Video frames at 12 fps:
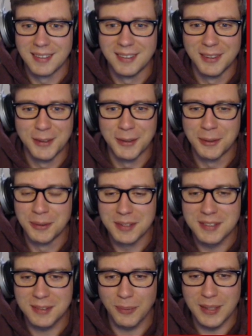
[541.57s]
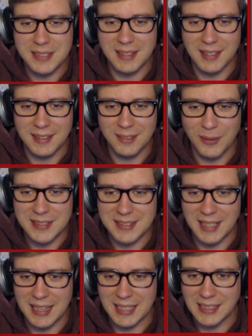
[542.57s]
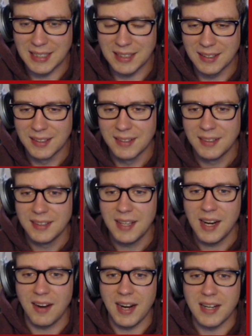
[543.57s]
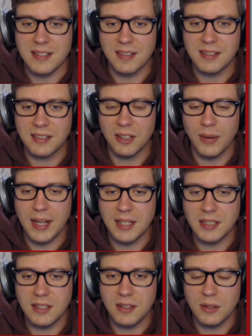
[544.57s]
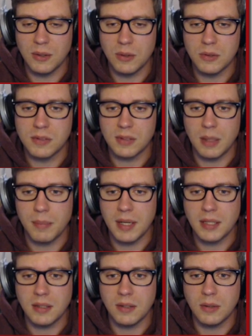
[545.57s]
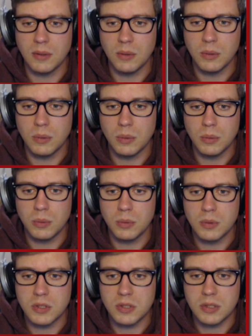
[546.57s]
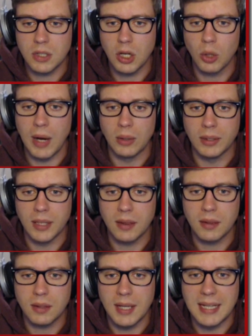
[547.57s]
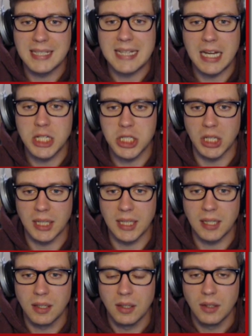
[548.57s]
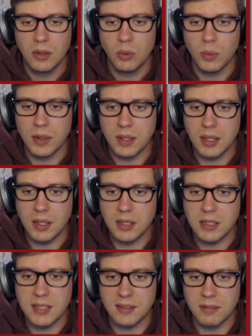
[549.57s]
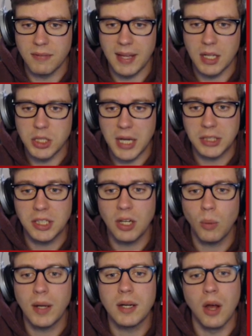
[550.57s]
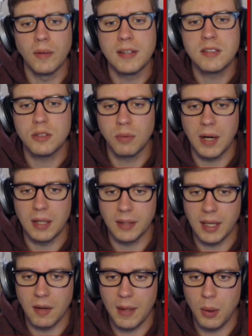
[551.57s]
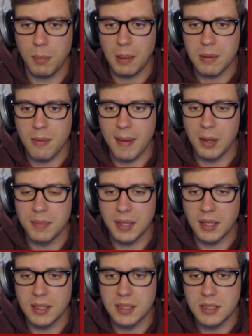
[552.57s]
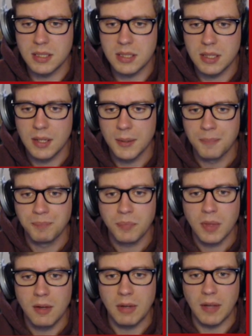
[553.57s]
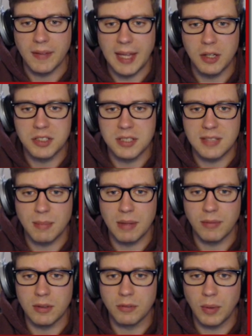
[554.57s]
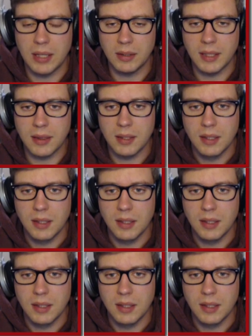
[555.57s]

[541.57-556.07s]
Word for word: Oh, was not was not thinking. All right, so let's go ahead and use. I'm gonna use Growlithe intentionally with the disadvantage. Actually, you know what? No, let's use Feraligatr. That would probably be better because Feraligatr is the same level of Growlithe.